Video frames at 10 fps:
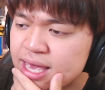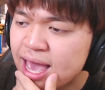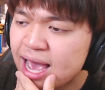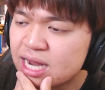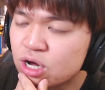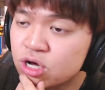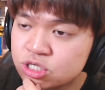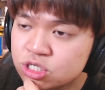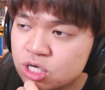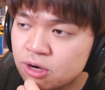And
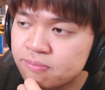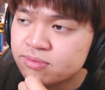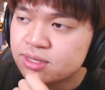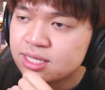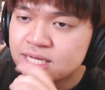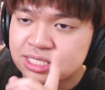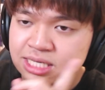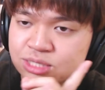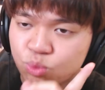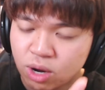also, there's
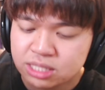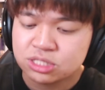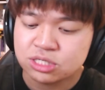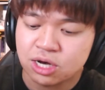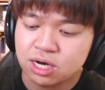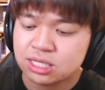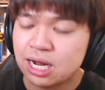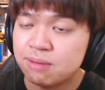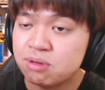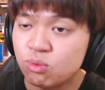this one song that
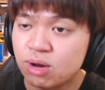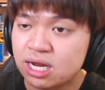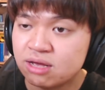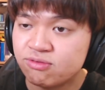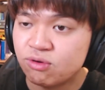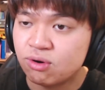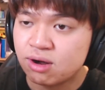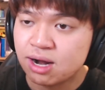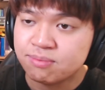I've been waiting for,